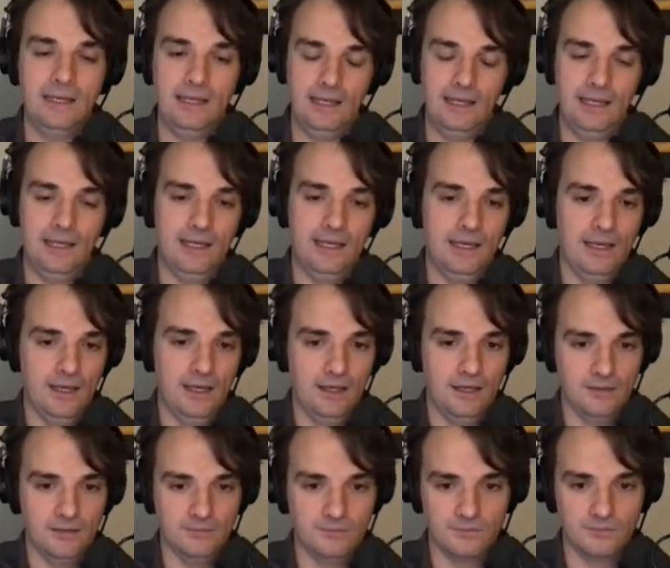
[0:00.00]

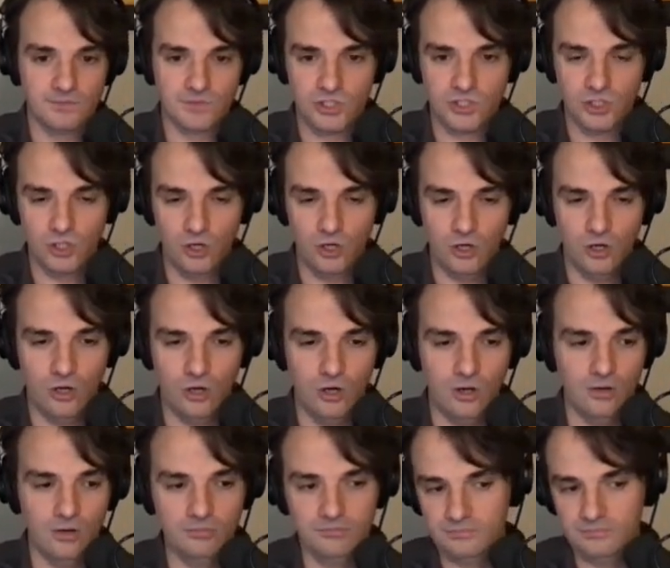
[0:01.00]
Um,
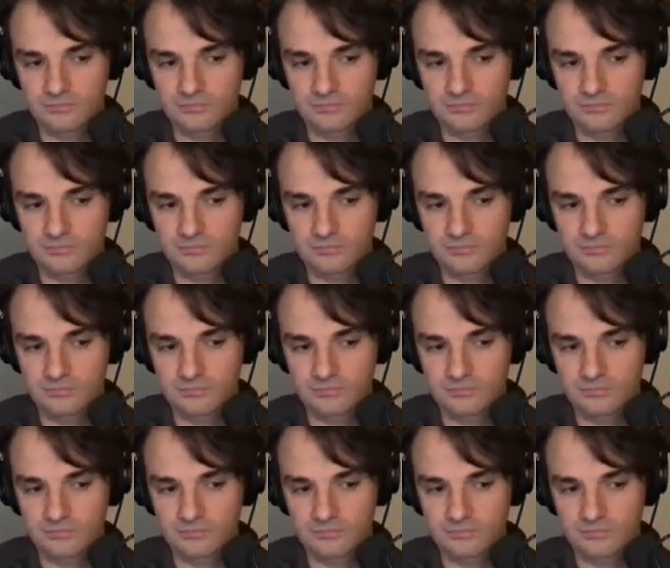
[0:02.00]
so